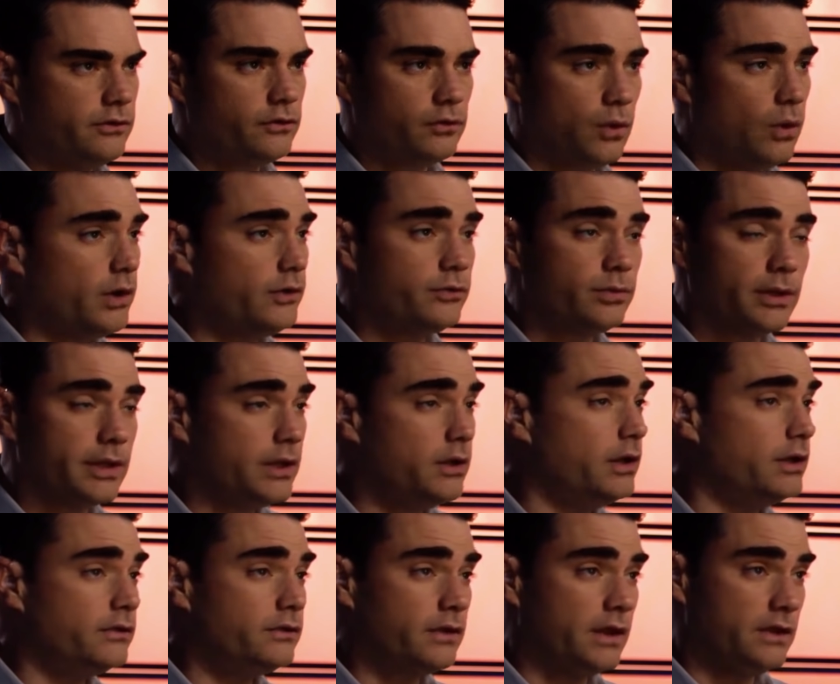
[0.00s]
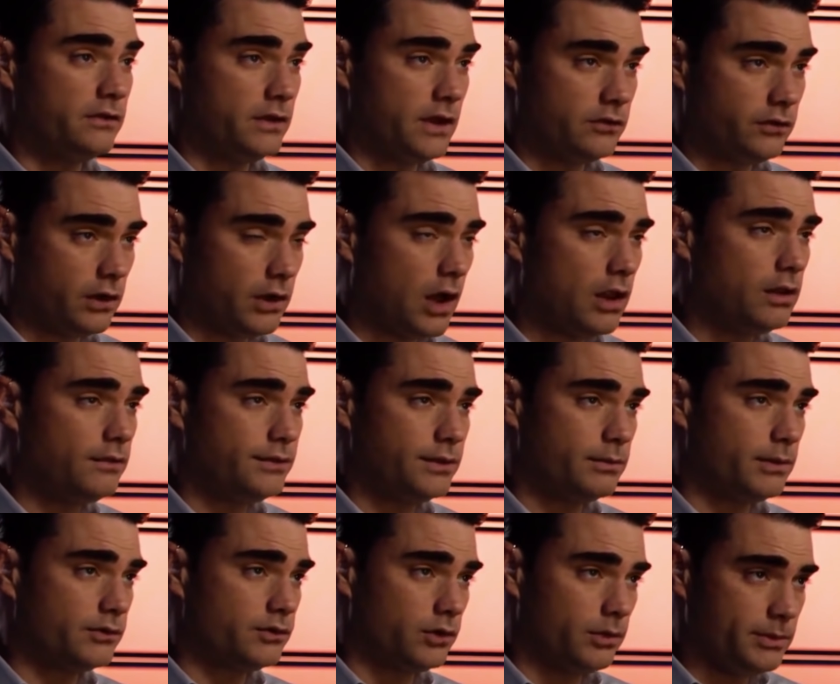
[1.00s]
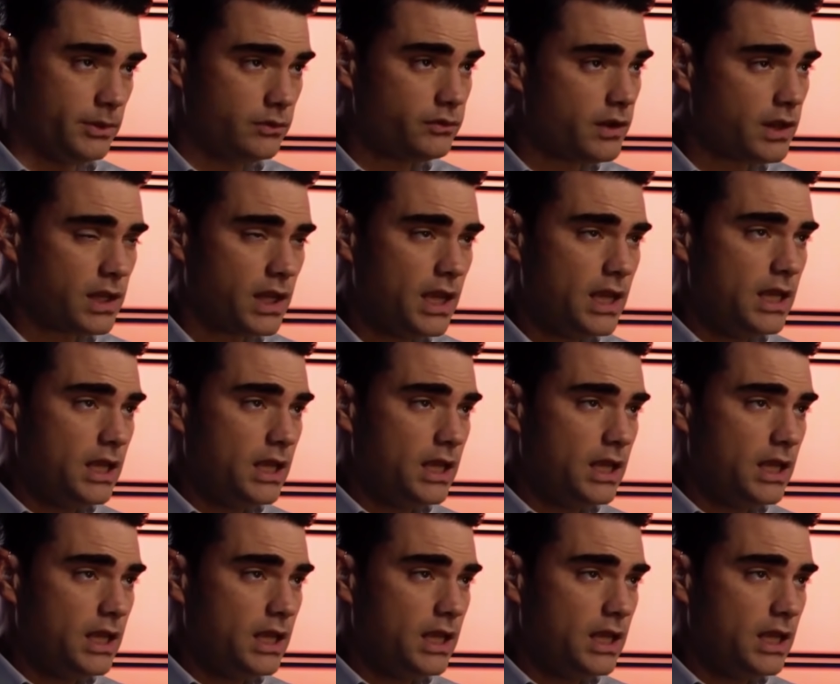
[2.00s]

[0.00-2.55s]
score is really good. So they, they took all of the original music